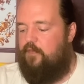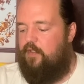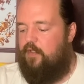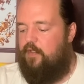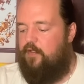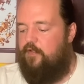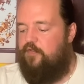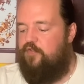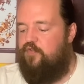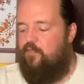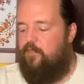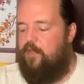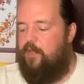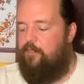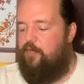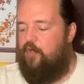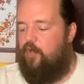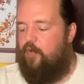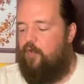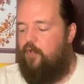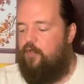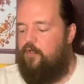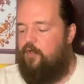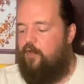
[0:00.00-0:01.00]
because remember,
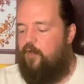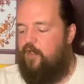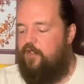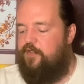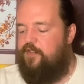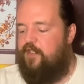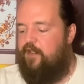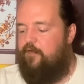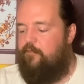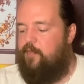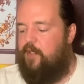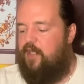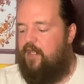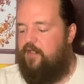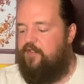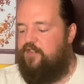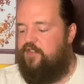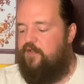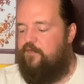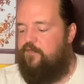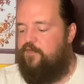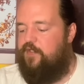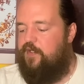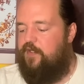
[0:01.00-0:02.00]
all cards have
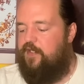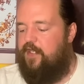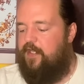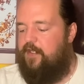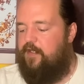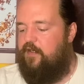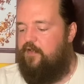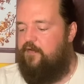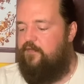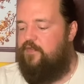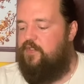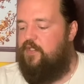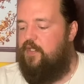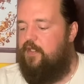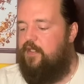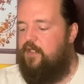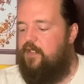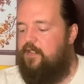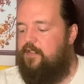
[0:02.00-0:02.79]
positives and negatives.